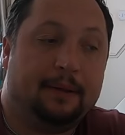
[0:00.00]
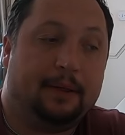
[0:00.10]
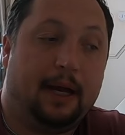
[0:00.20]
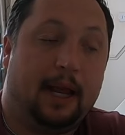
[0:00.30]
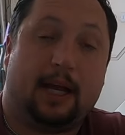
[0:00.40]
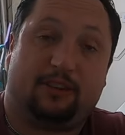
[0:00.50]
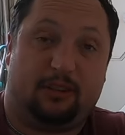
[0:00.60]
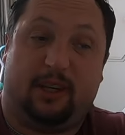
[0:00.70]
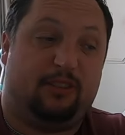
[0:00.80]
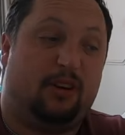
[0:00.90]
and it hasn't,
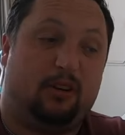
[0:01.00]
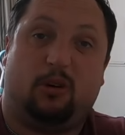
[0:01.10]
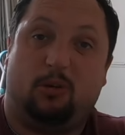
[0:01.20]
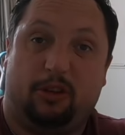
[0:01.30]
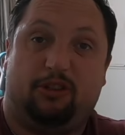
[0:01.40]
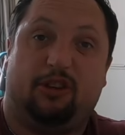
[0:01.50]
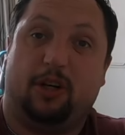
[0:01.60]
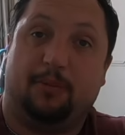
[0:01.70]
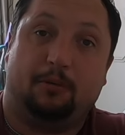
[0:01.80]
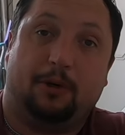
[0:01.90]
it's not called a
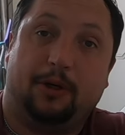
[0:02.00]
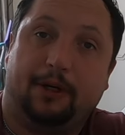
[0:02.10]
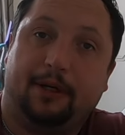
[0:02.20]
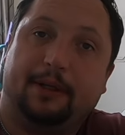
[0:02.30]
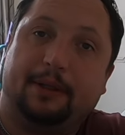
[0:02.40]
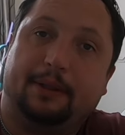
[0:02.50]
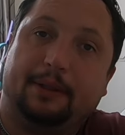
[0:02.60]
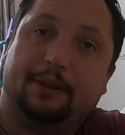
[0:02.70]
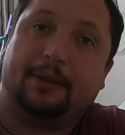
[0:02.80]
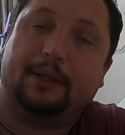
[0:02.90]
German word.
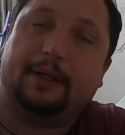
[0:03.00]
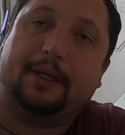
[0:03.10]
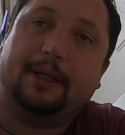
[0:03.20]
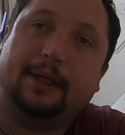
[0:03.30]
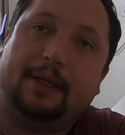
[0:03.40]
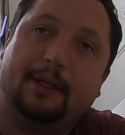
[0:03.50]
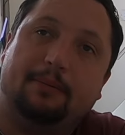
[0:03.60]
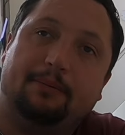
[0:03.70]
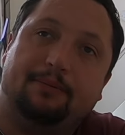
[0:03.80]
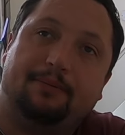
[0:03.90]

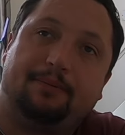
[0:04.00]
Um,